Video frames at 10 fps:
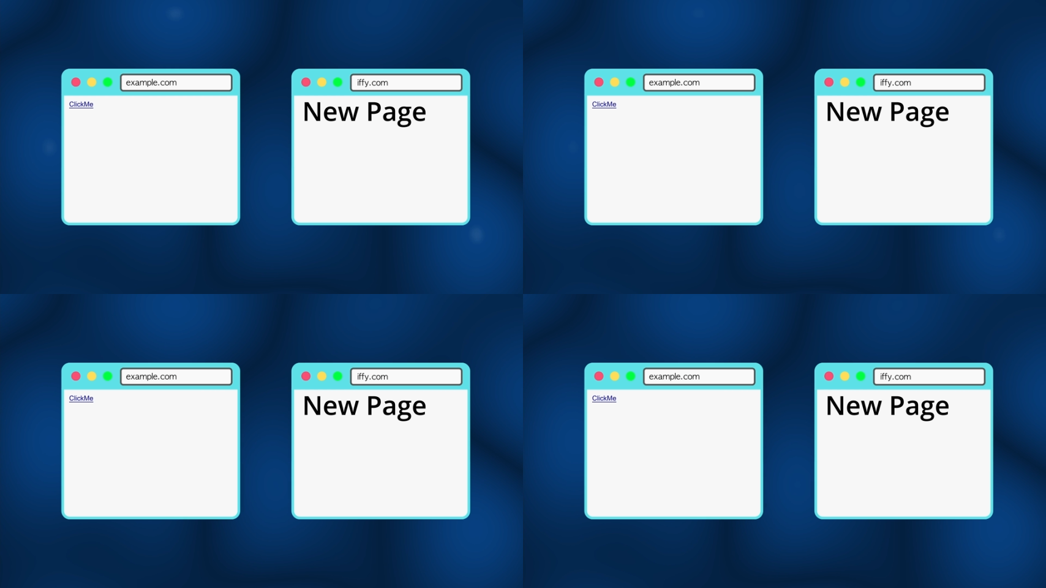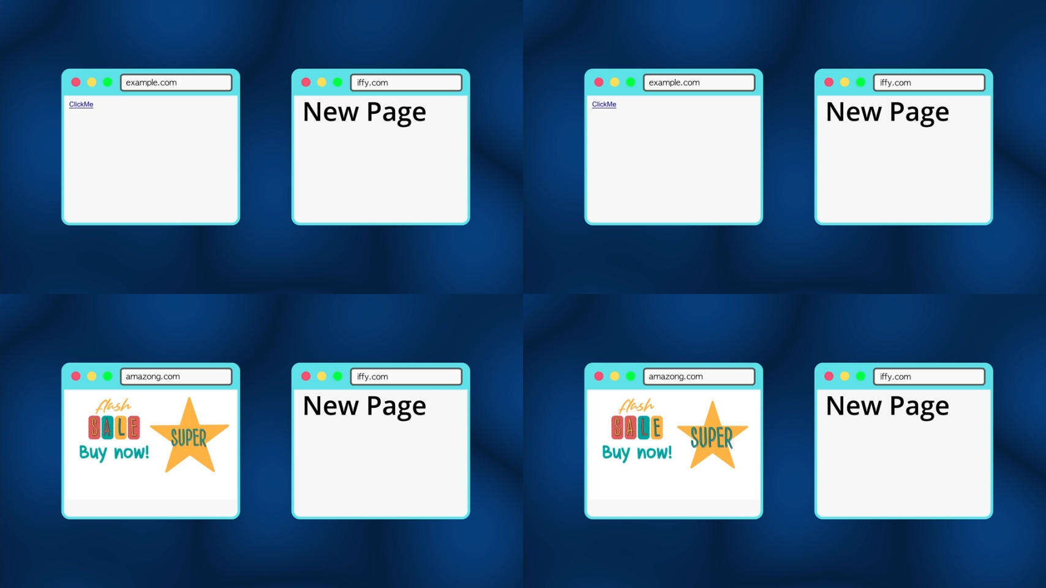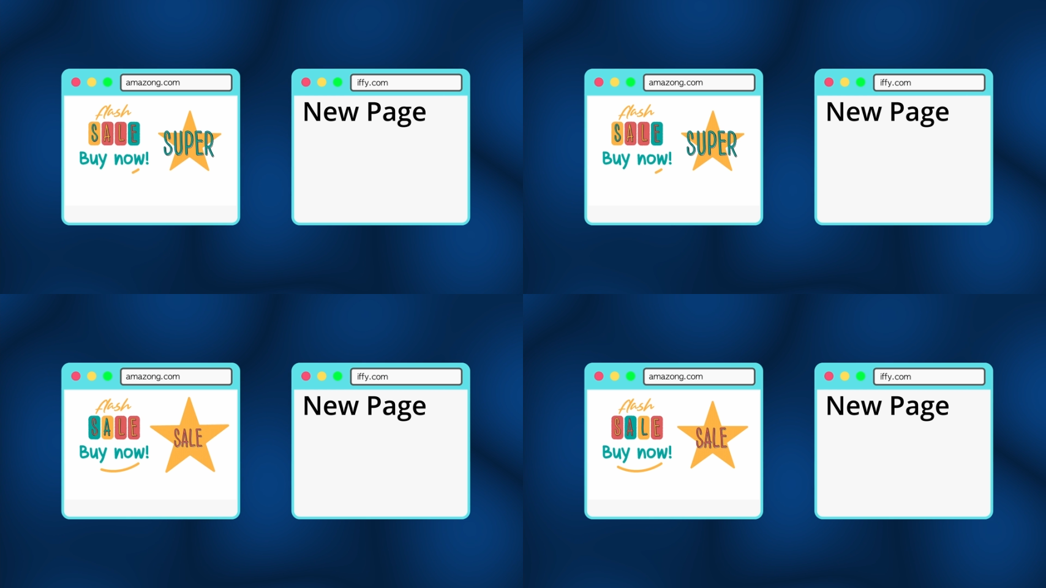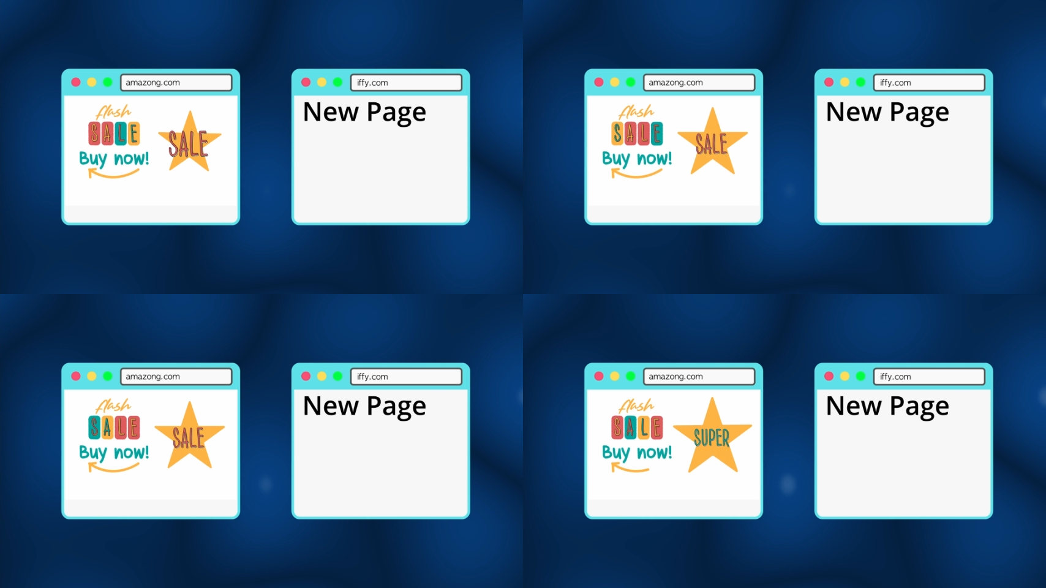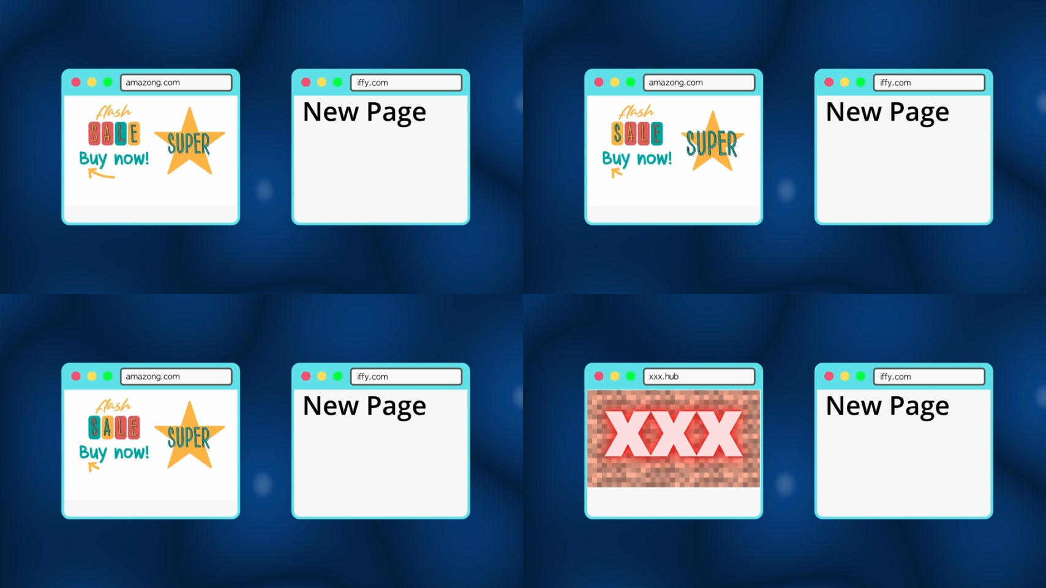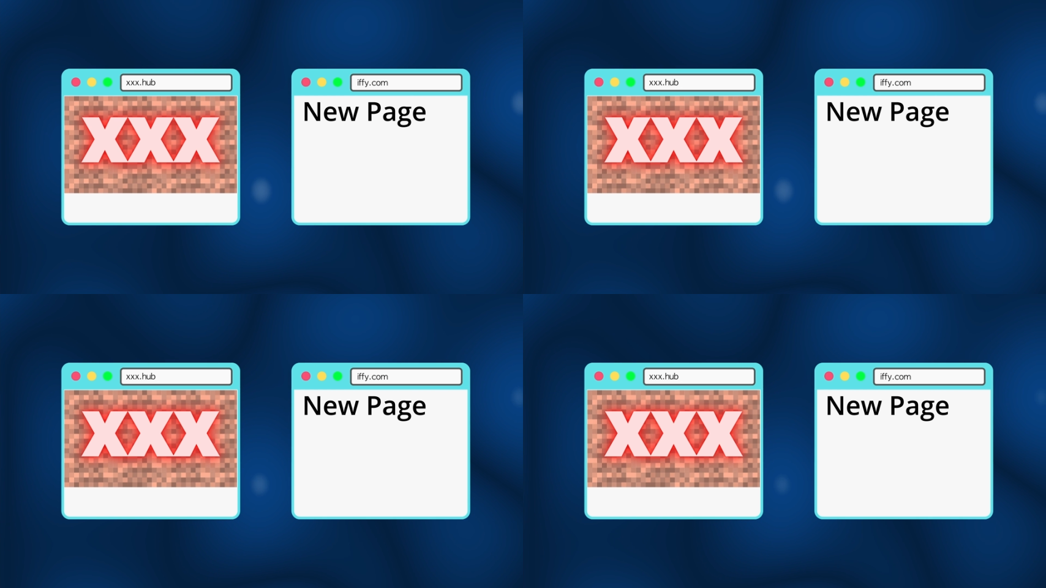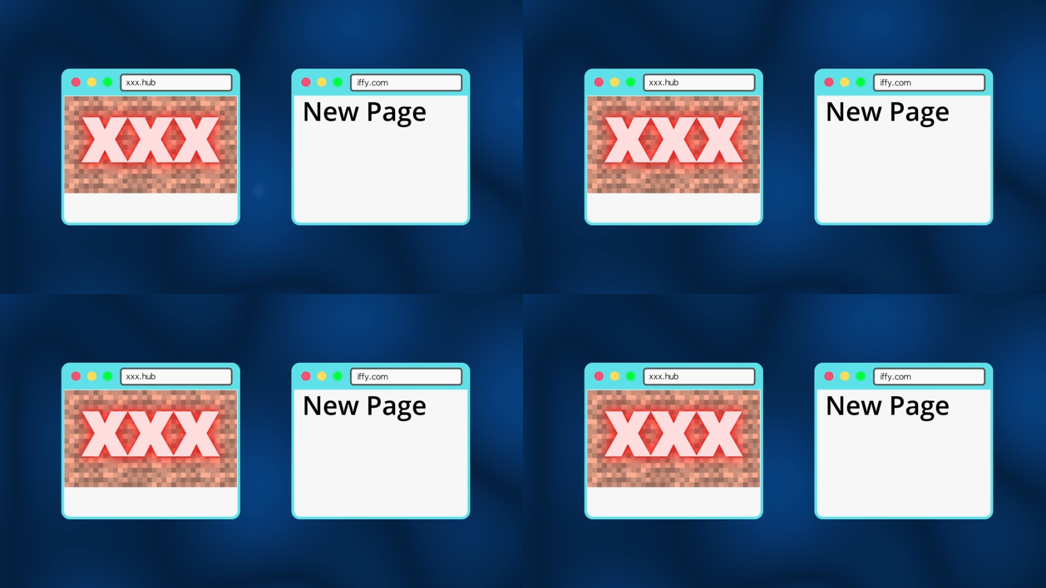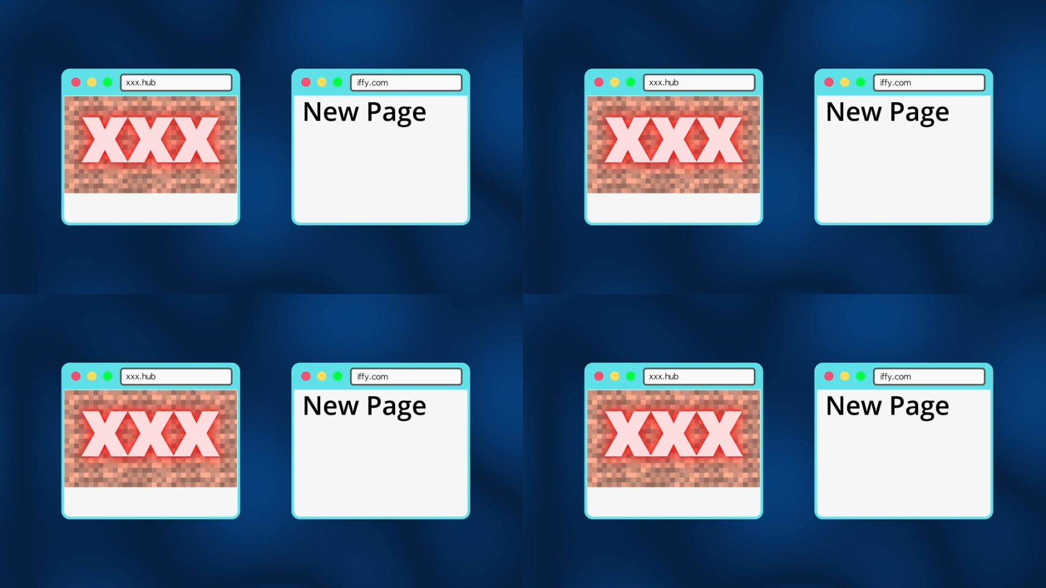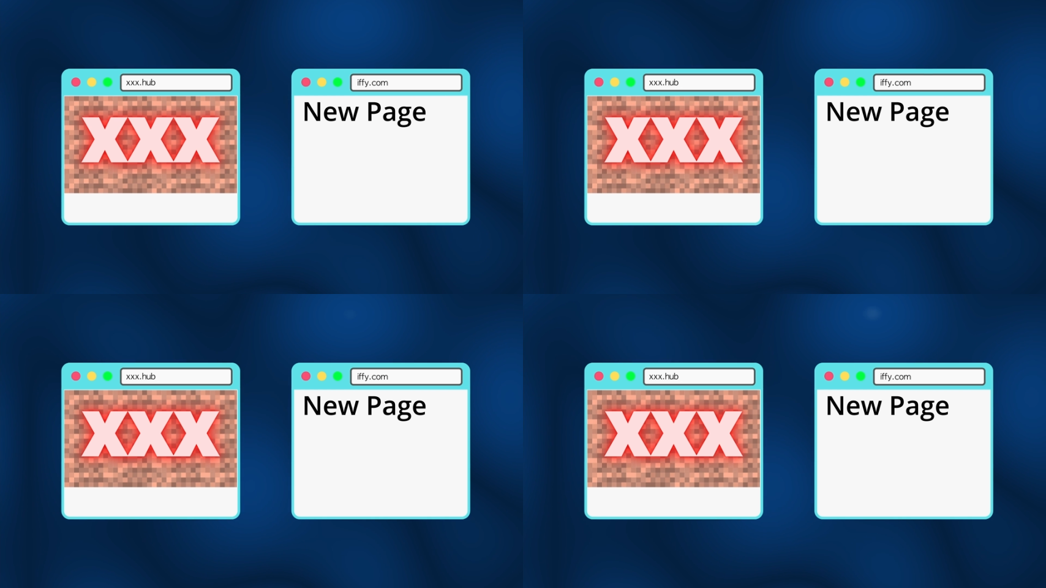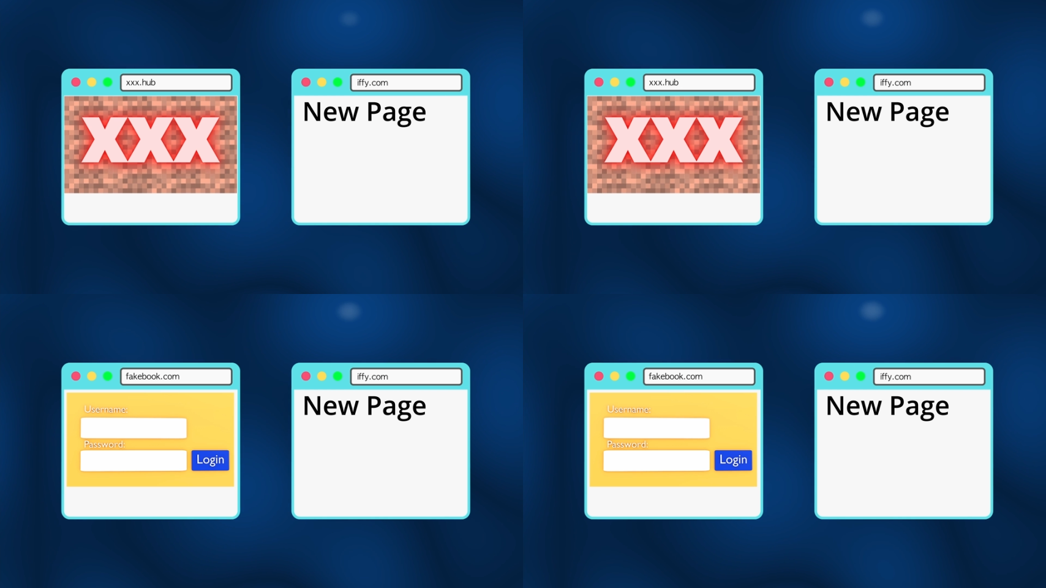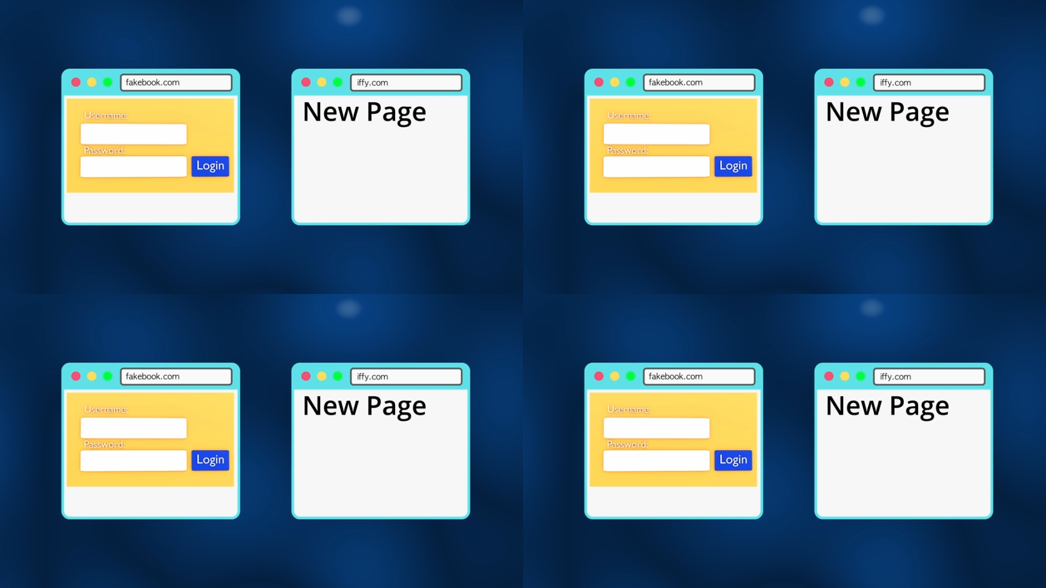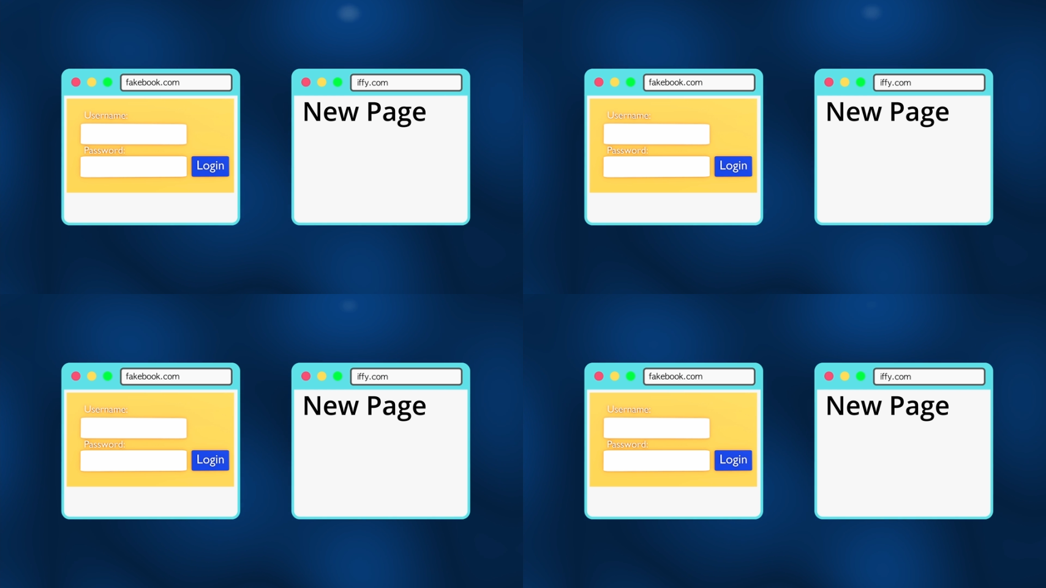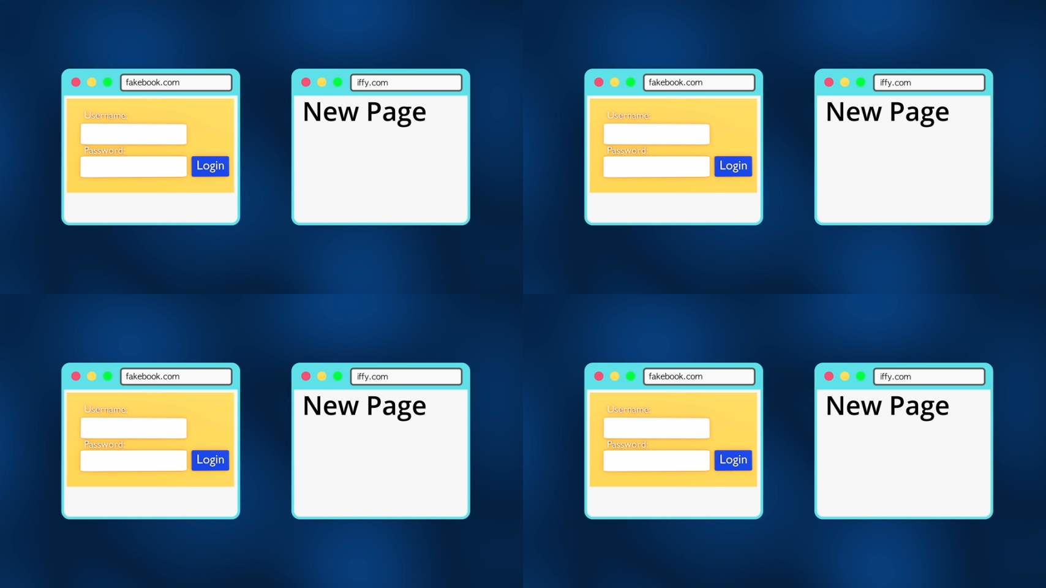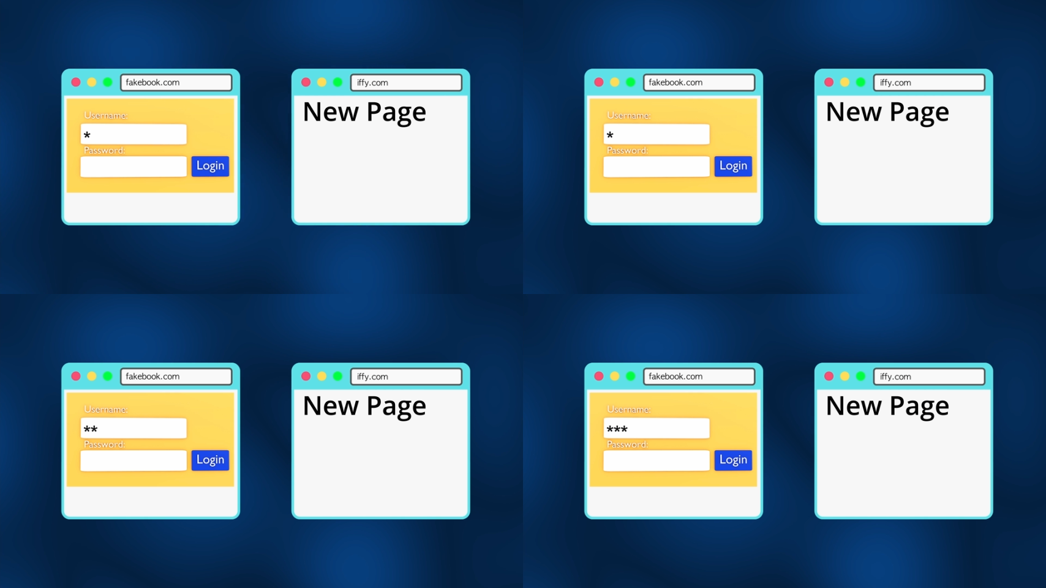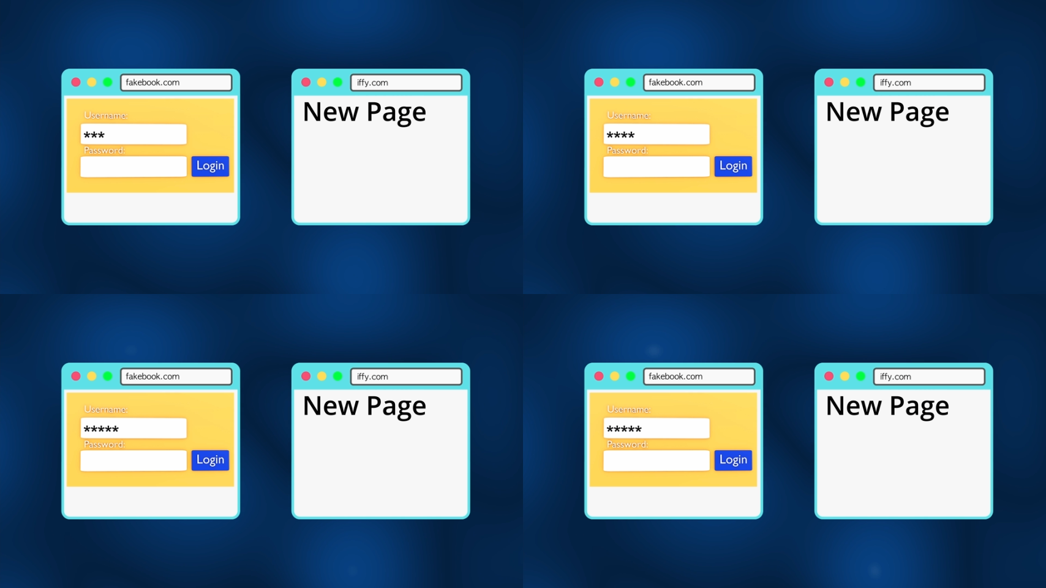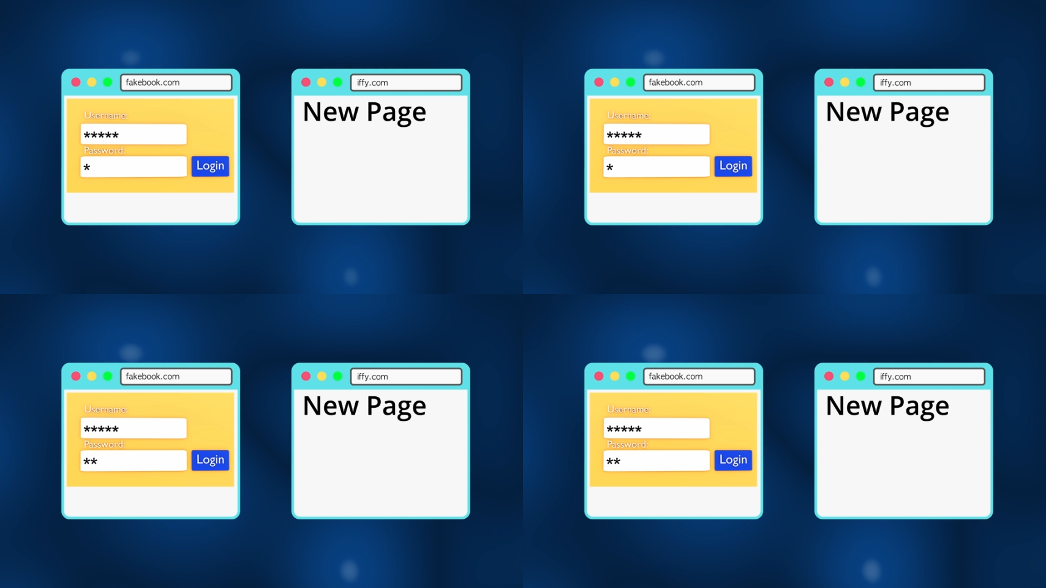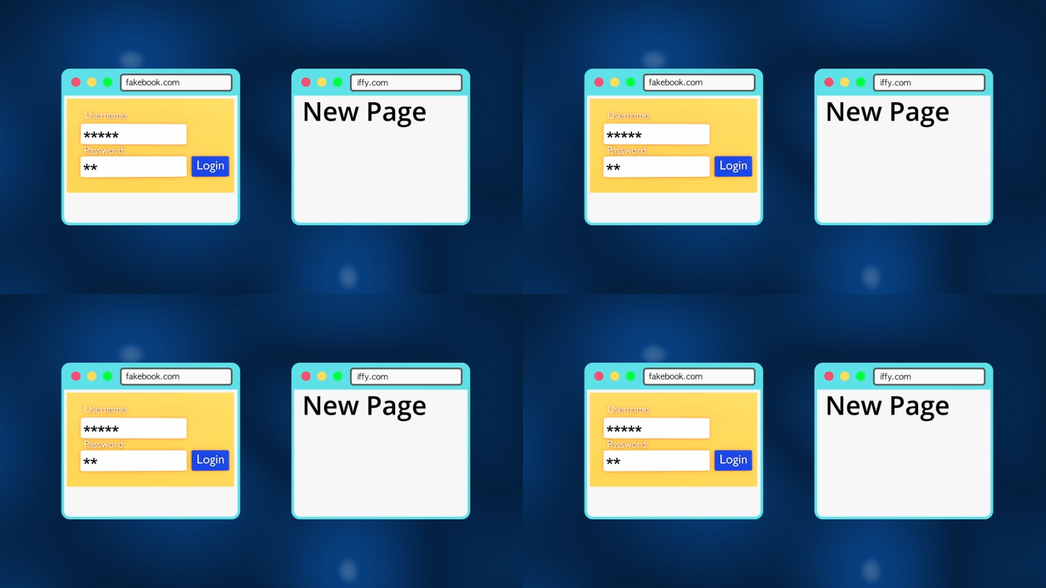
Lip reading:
(no speaker visible)